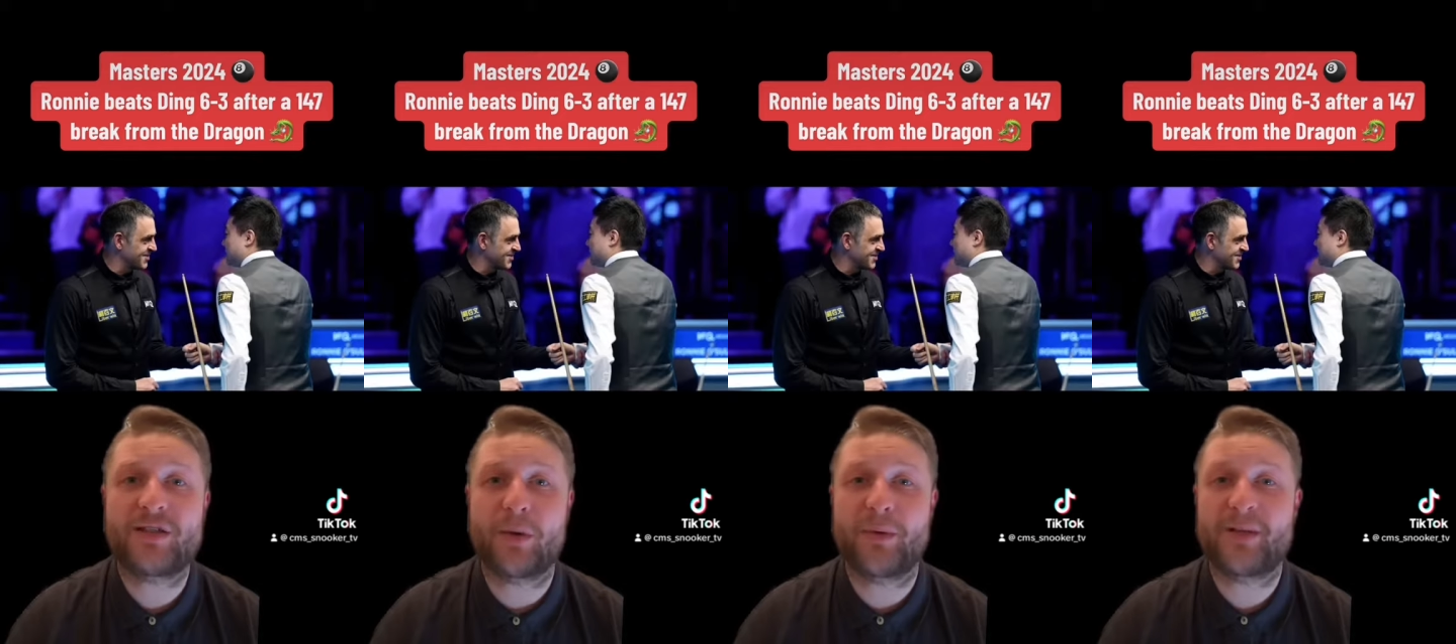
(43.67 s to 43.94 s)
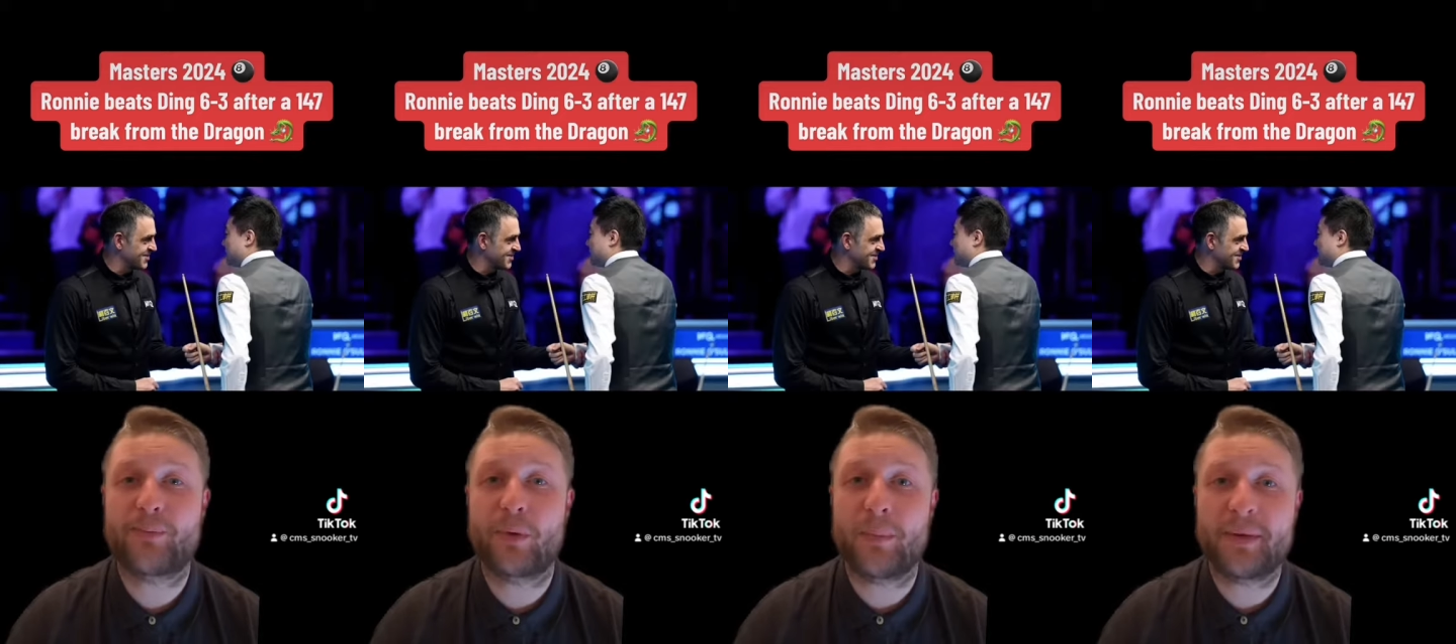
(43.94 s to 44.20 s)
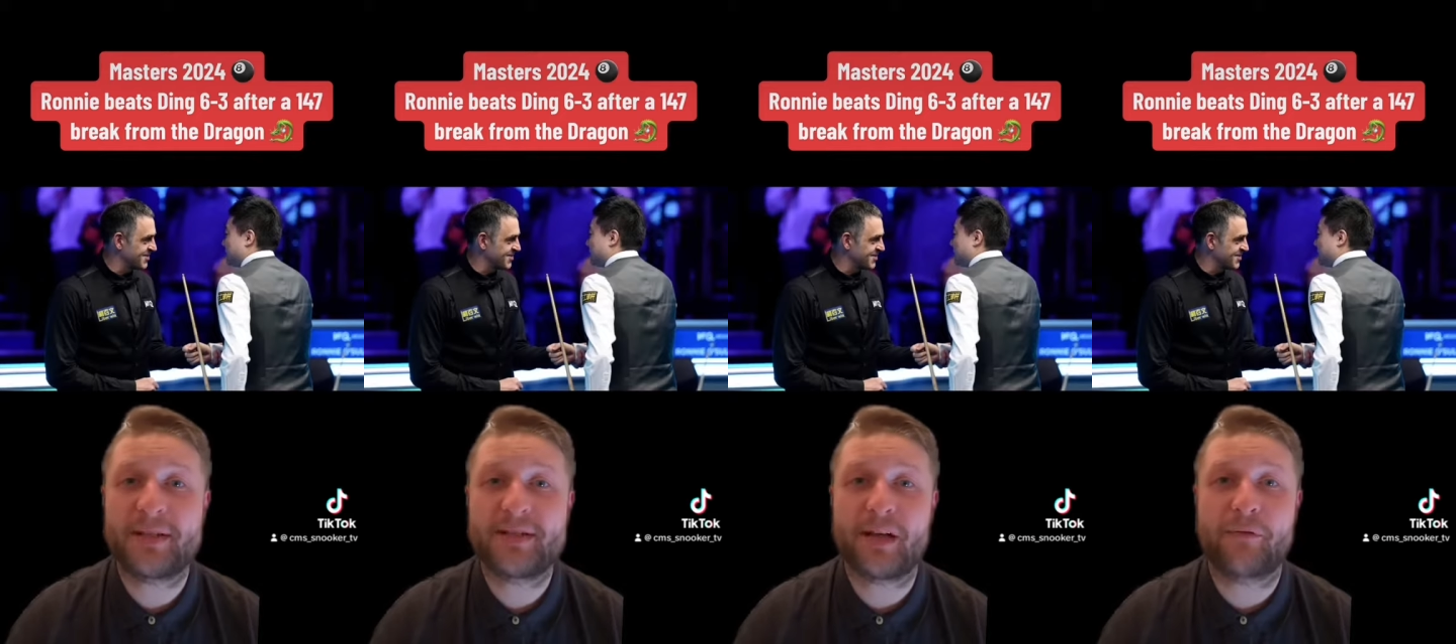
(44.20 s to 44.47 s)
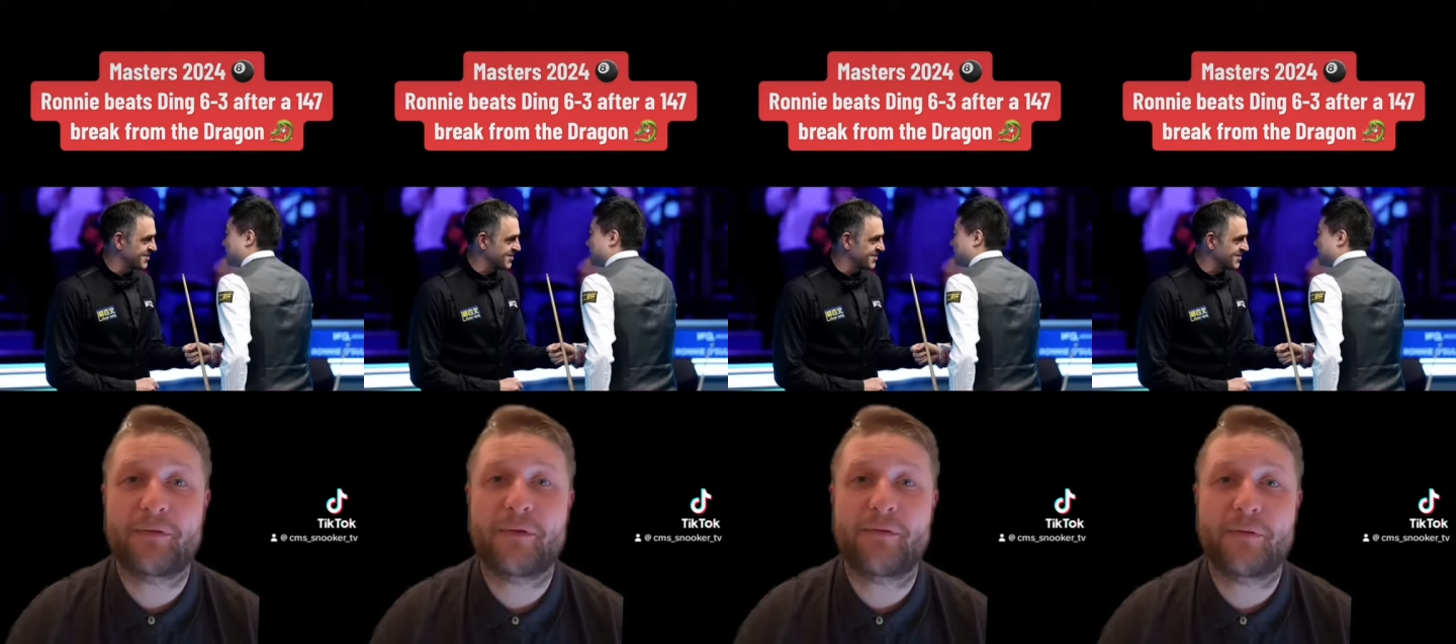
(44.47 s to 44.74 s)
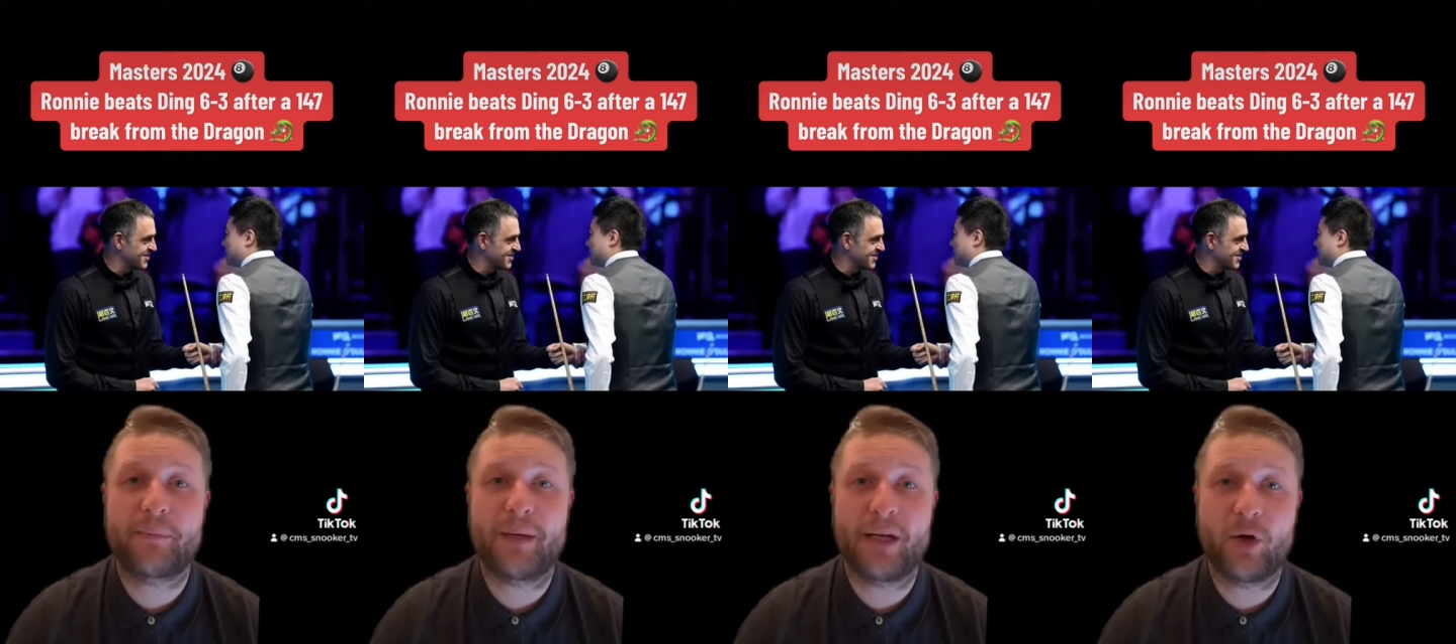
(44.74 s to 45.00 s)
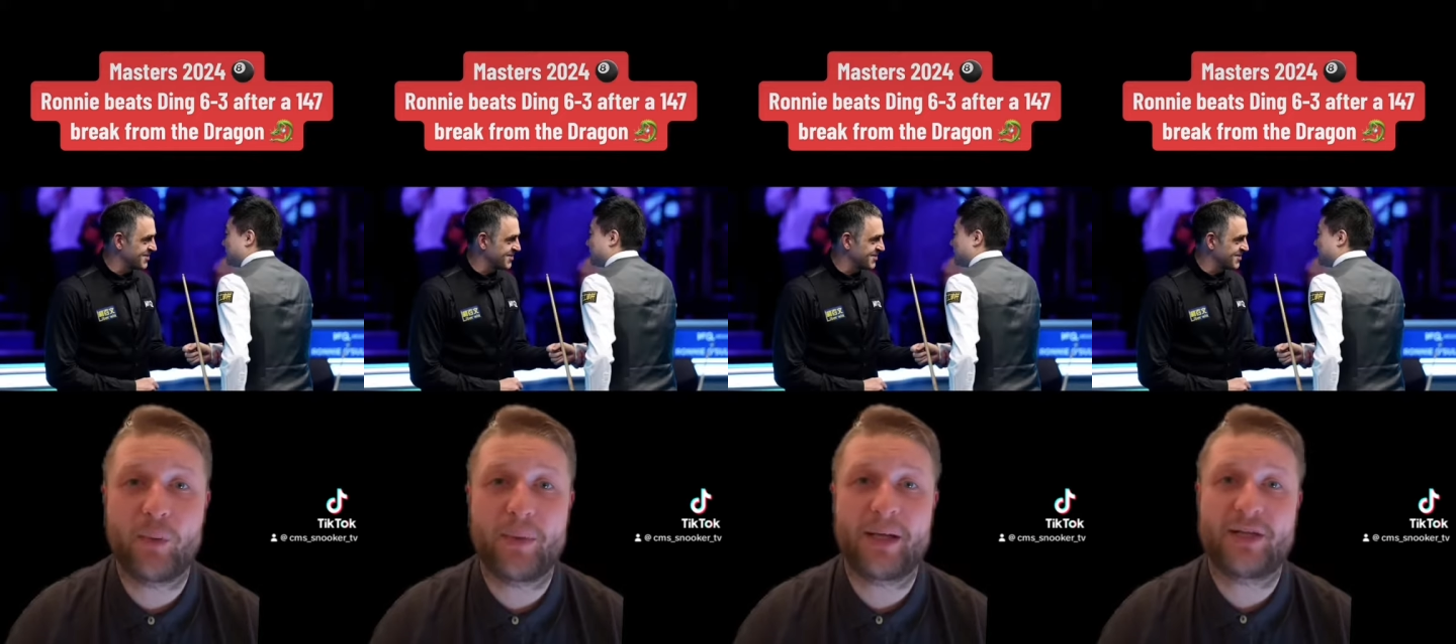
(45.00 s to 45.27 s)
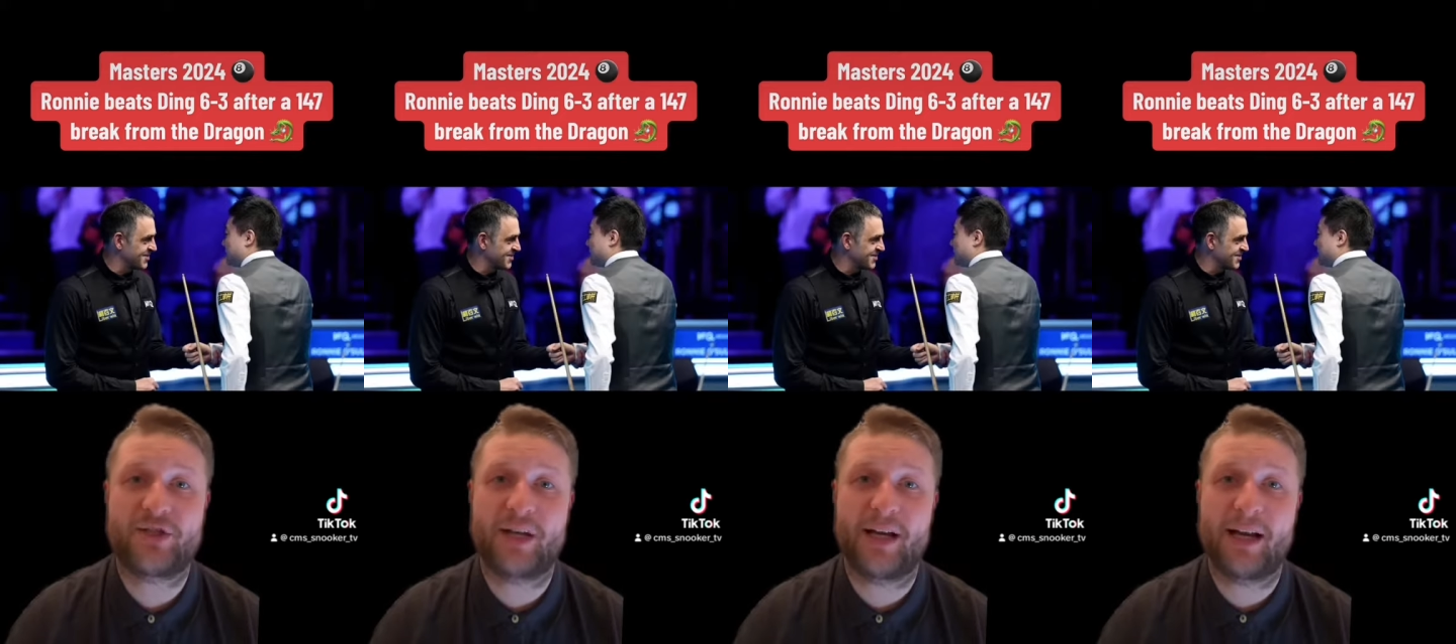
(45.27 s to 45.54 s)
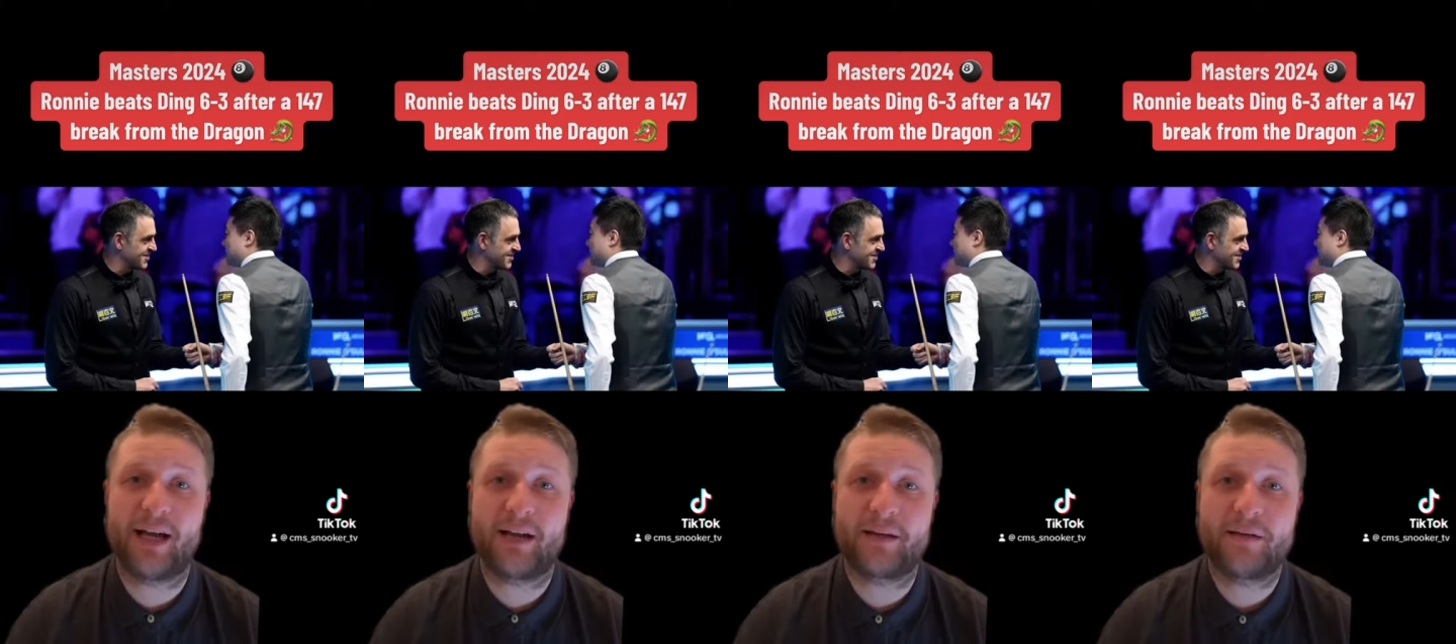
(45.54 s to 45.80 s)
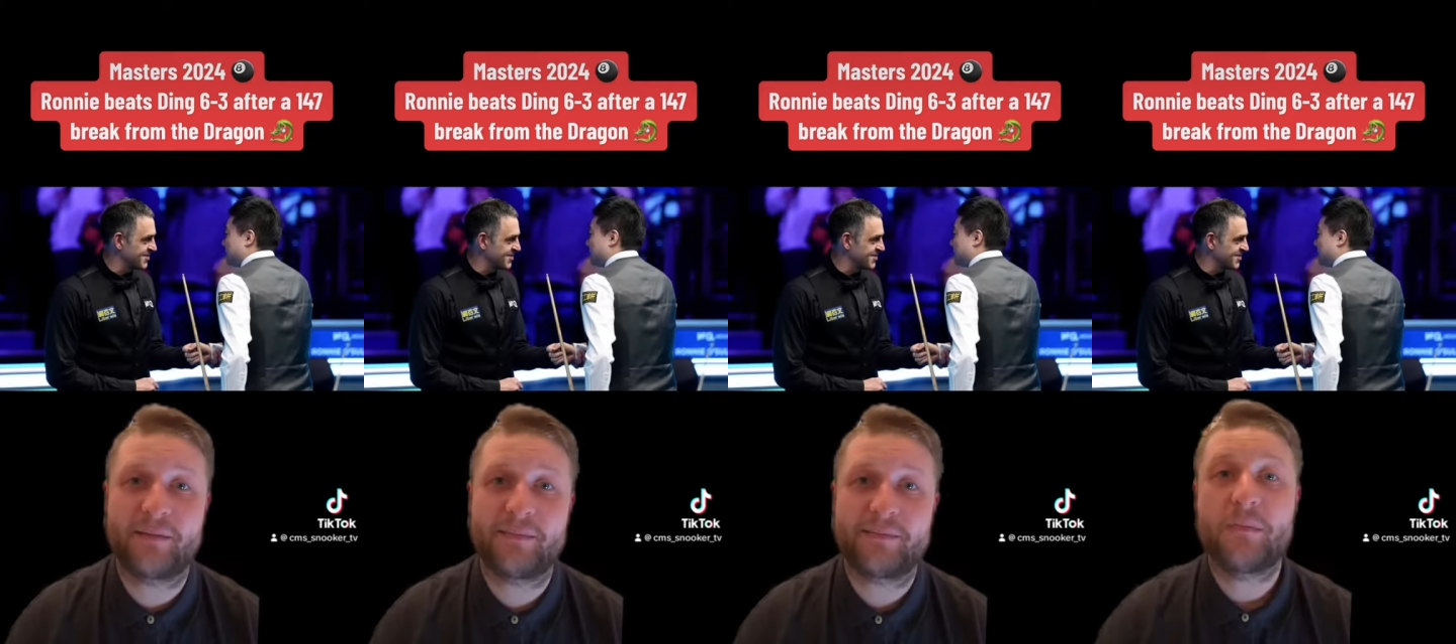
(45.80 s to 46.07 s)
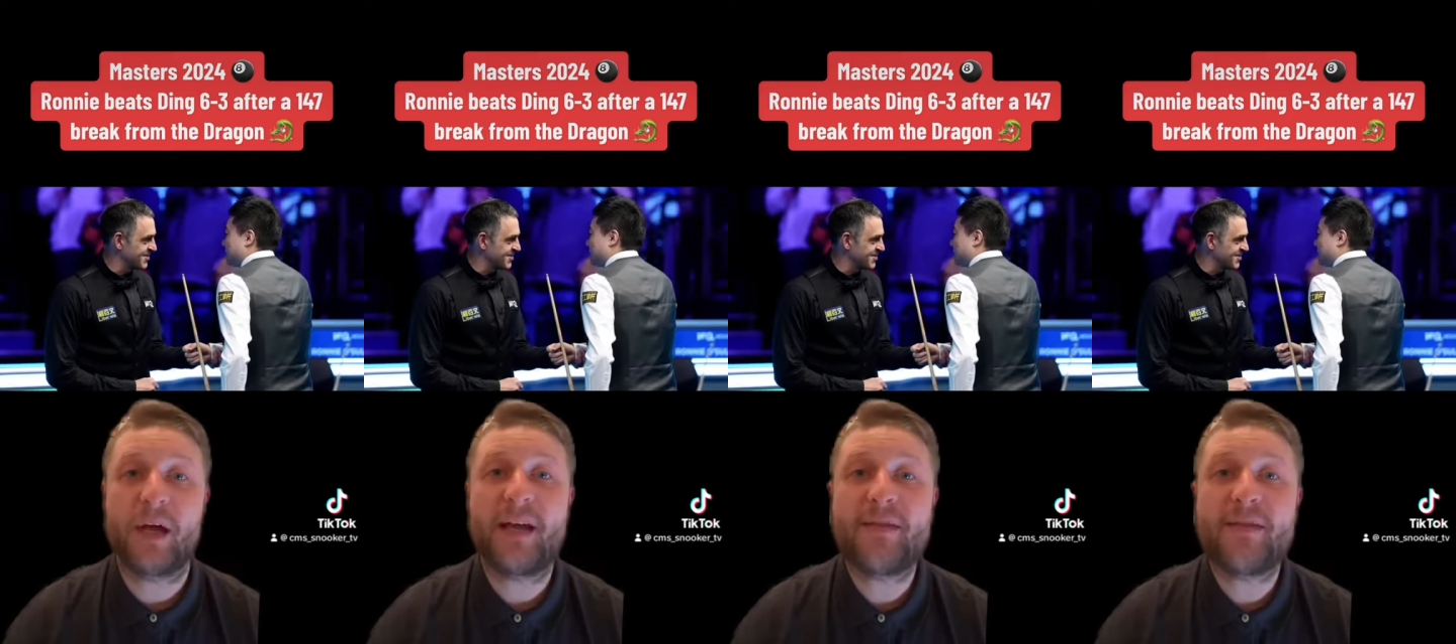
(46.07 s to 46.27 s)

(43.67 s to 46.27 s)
so he's probably suffering from a little bit of jet lag.